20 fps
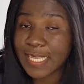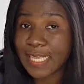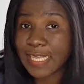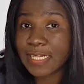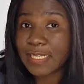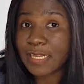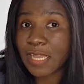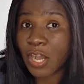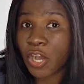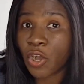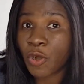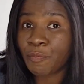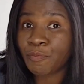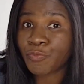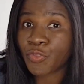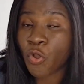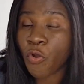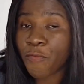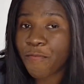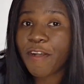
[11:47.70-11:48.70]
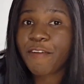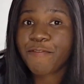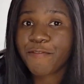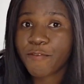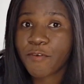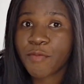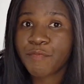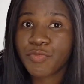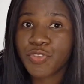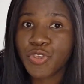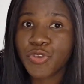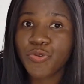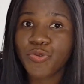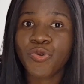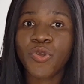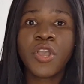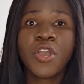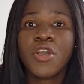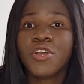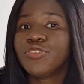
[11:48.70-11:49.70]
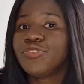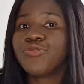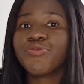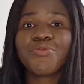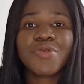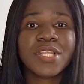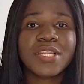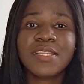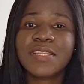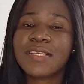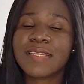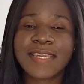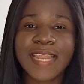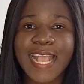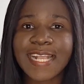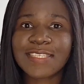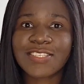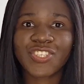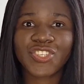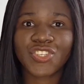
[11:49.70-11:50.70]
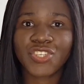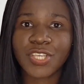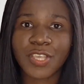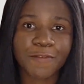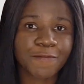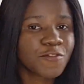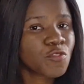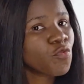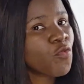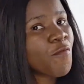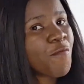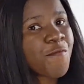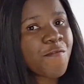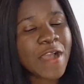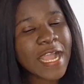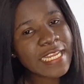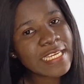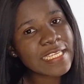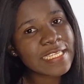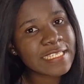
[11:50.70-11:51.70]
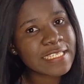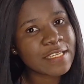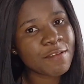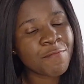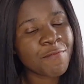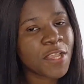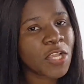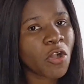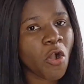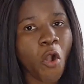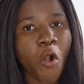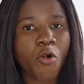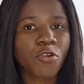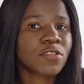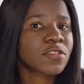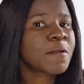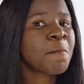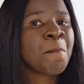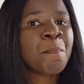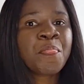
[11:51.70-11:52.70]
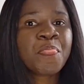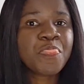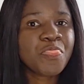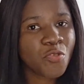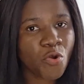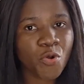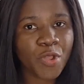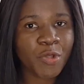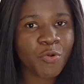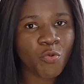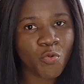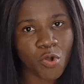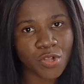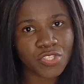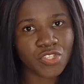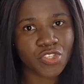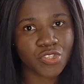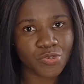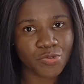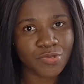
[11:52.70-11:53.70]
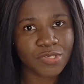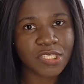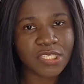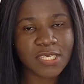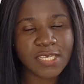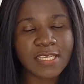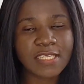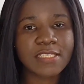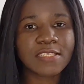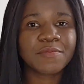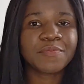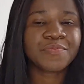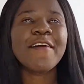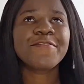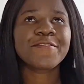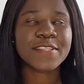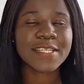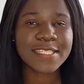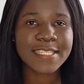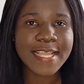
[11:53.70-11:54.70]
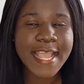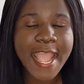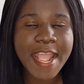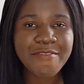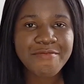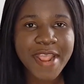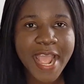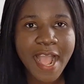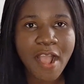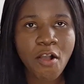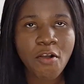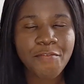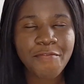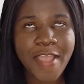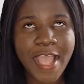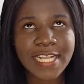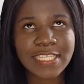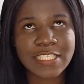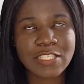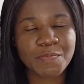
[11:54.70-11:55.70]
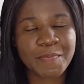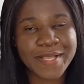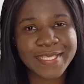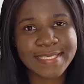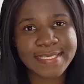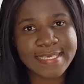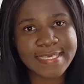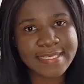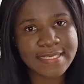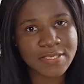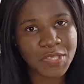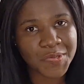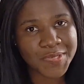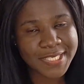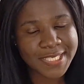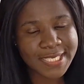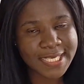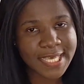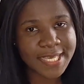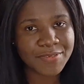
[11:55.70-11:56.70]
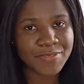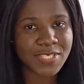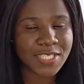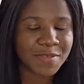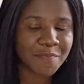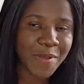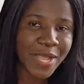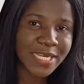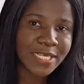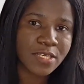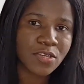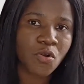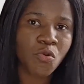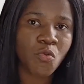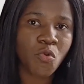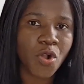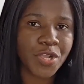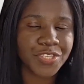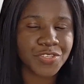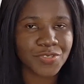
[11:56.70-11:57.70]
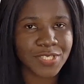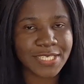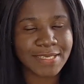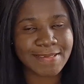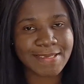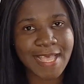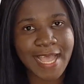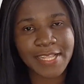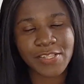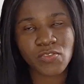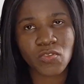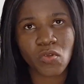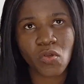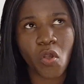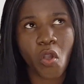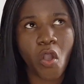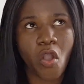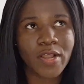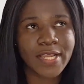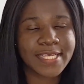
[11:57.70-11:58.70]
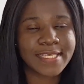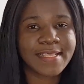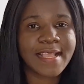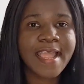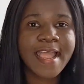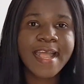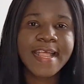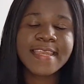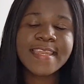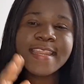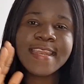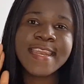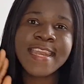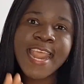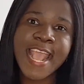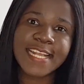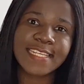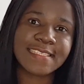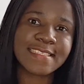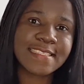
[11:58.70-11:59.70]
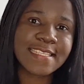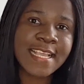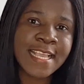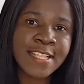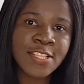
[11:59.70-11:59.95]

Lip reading: over from you during the next shift won't find it difficult knowing what you did. After the area of expertise or skills, depending on what you decide to call it, the next thing